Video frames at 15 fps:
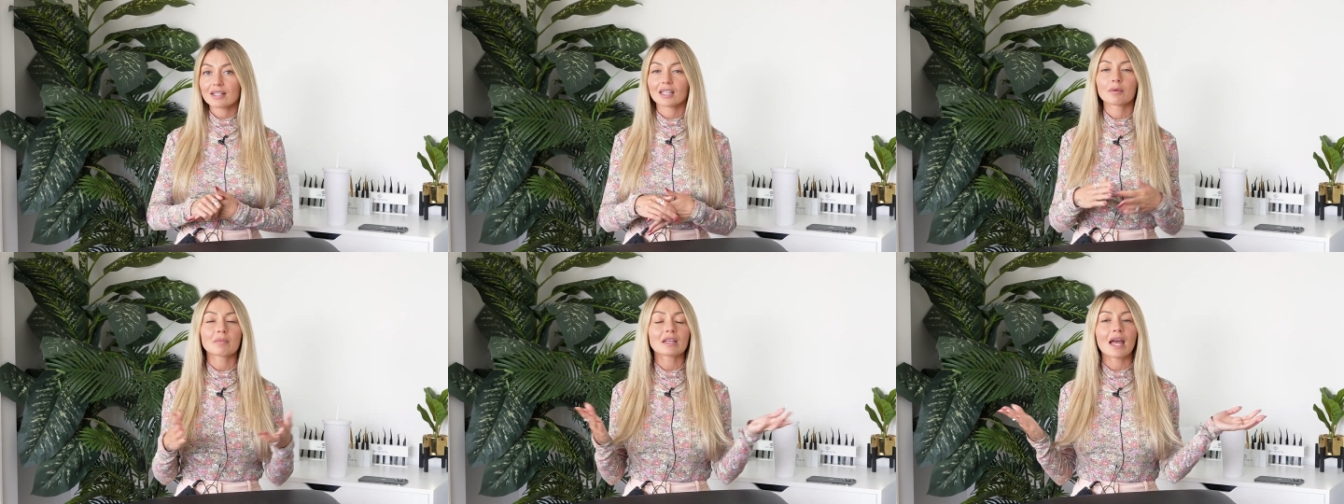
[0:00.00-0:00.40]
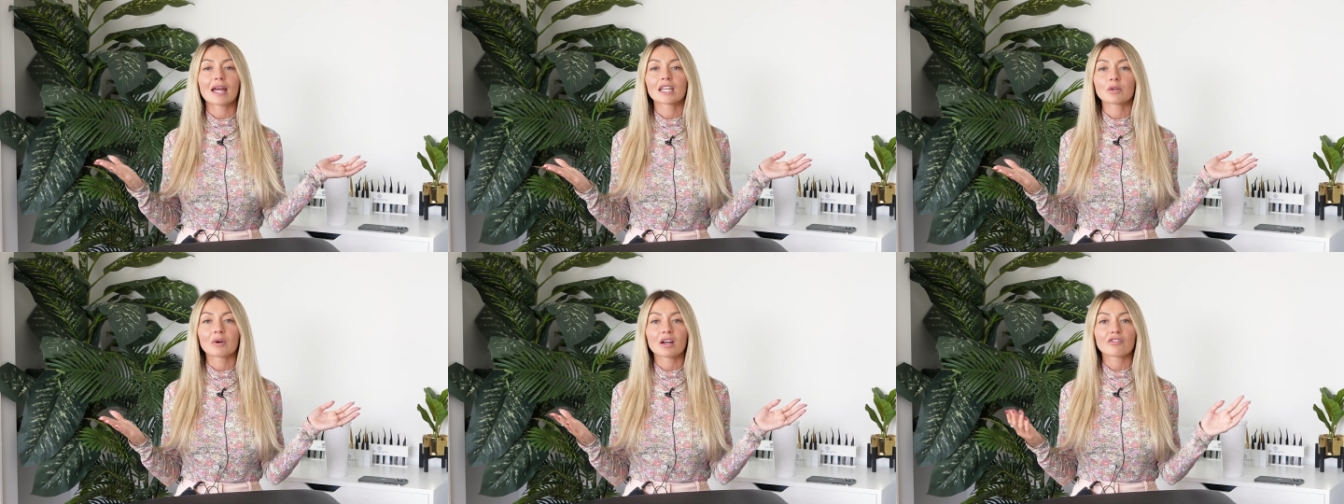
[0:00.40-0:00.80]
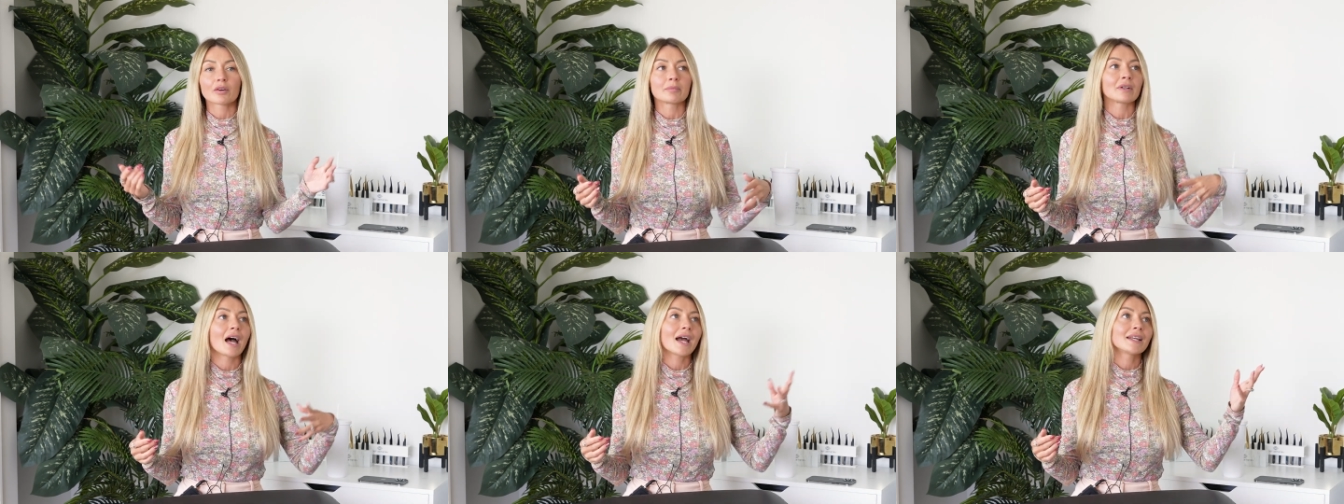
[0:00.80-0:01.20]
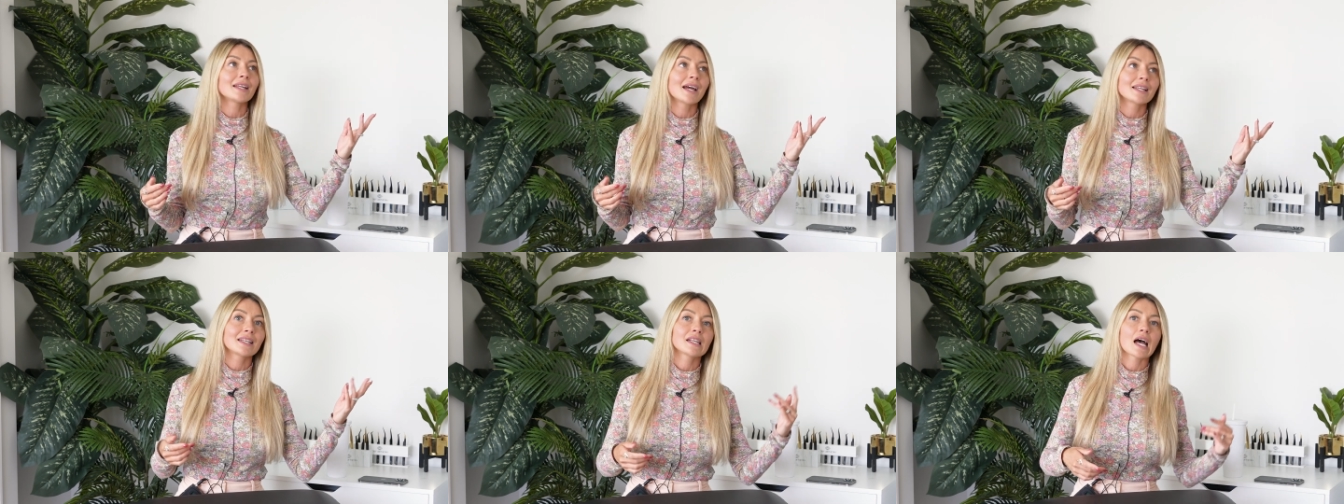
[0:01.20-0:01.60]
It can be anywhere from
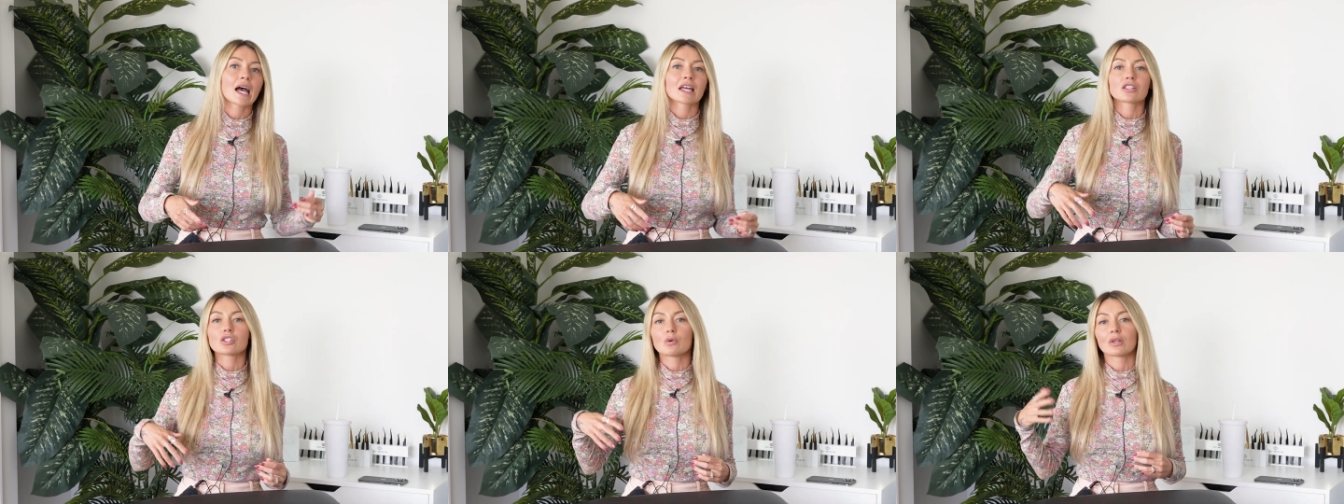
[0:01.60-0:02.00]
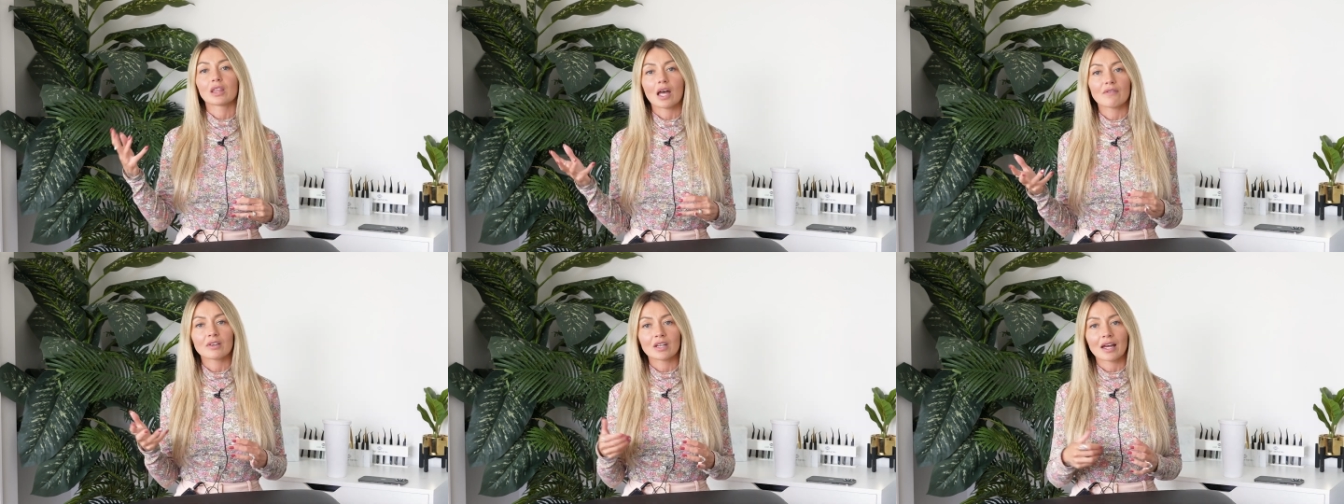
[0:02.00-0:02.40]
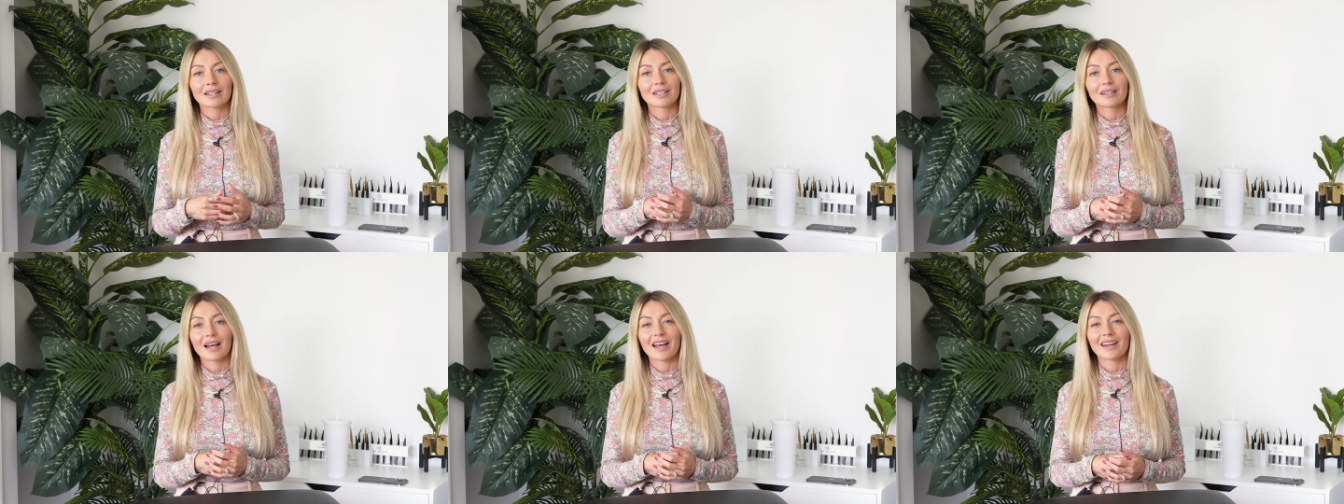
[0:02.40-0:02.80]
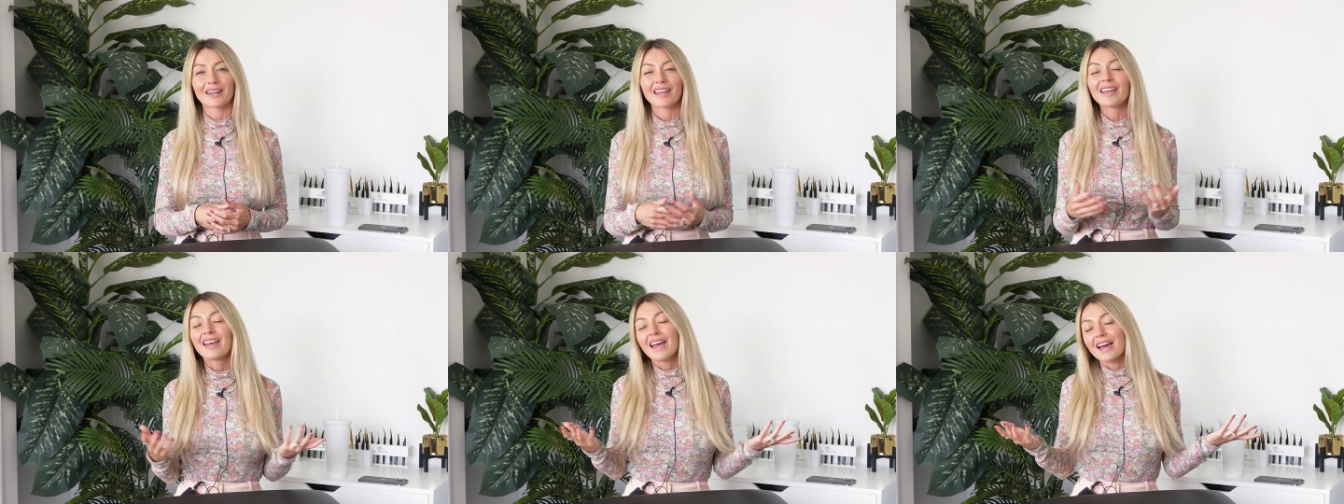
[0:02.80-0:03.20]
$9.99 to $11.99,
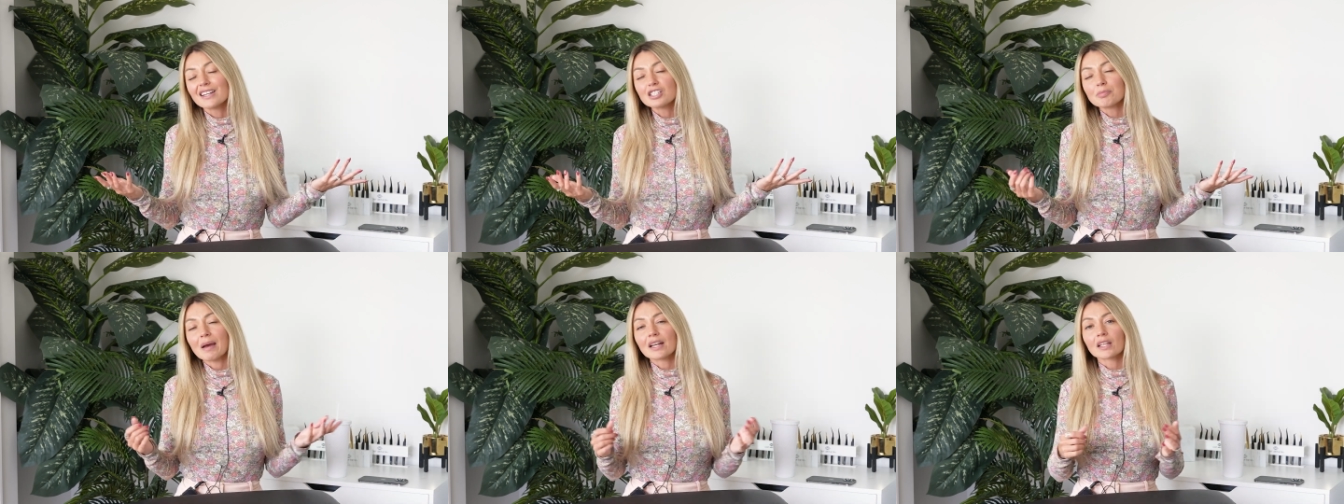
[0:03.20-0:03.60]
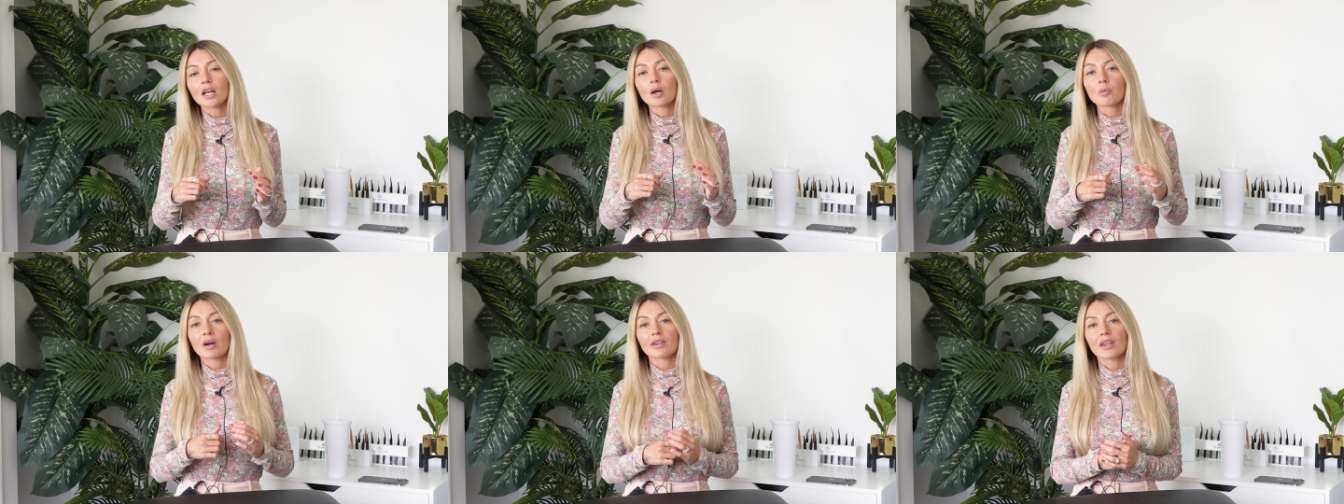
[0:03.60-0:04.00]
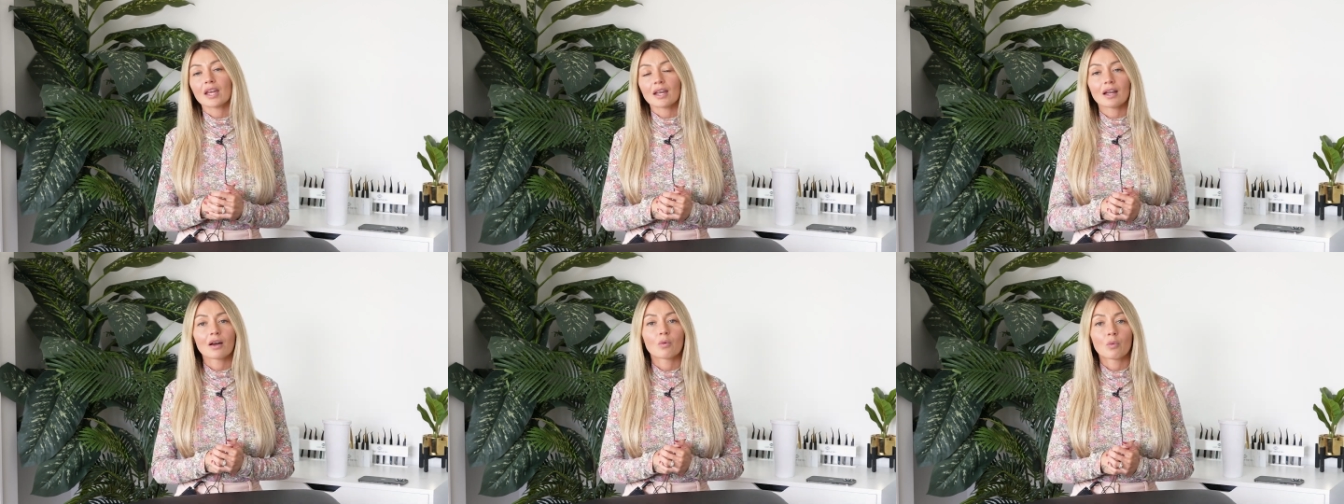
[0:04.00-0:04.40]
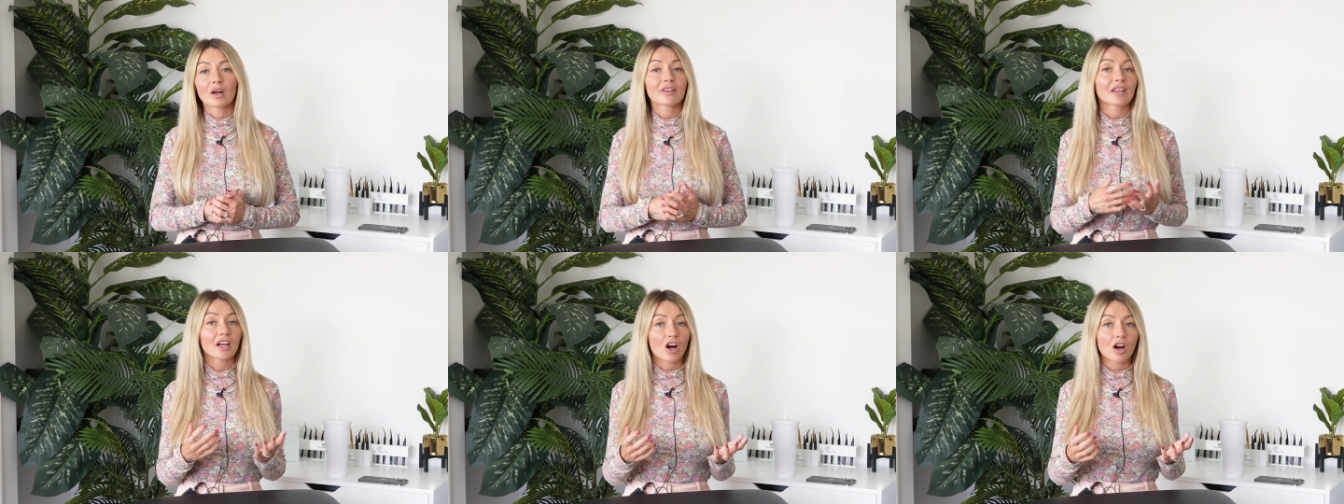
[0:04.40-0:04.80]
and depending on where
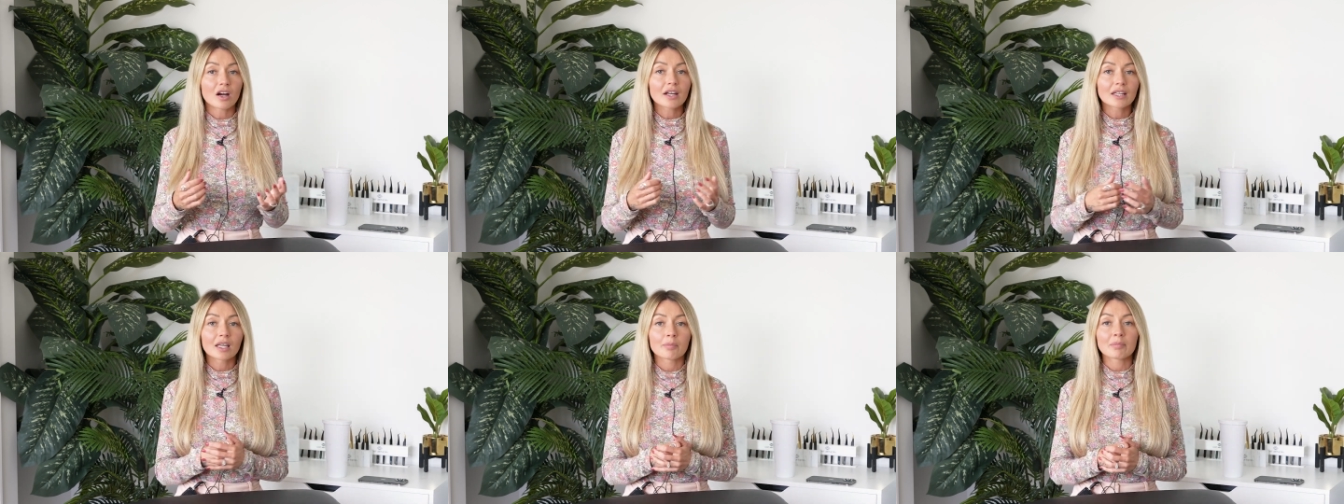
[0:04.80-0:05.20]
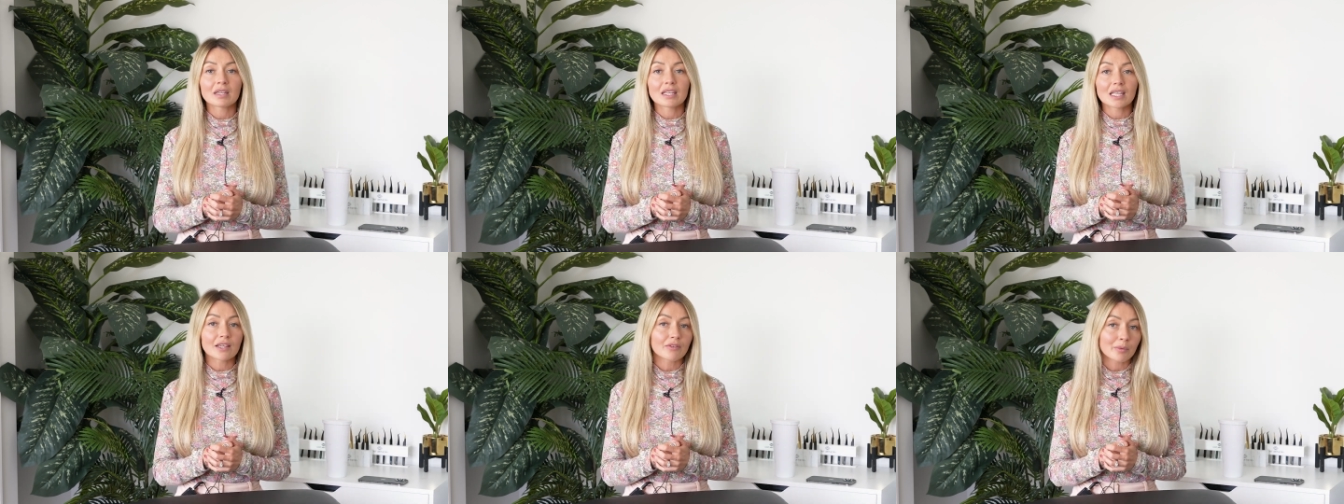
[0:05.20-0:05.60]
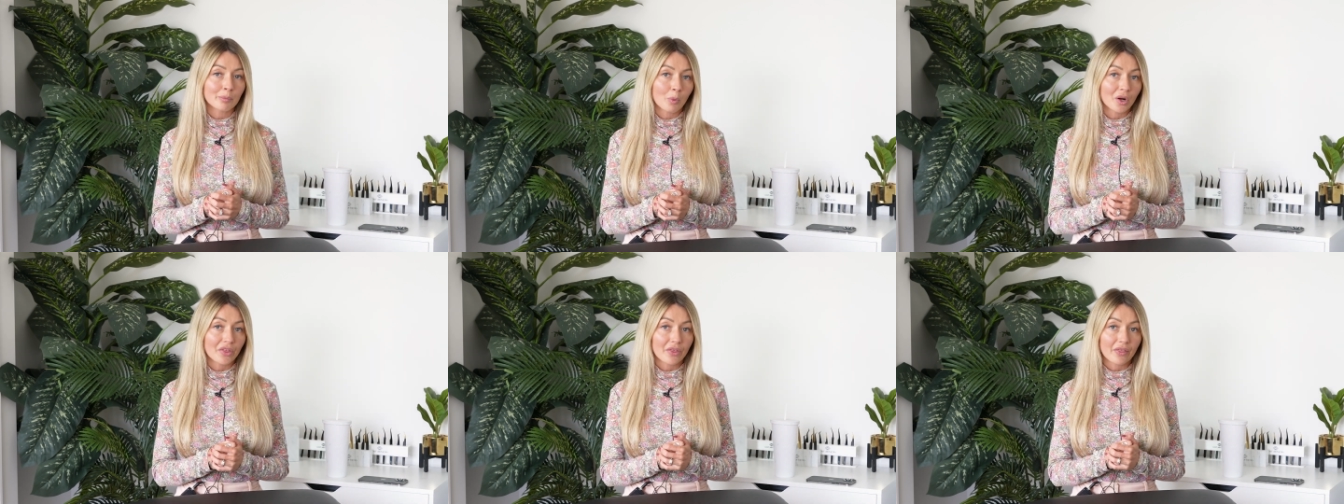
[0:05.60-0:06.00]
they are, it can be even more than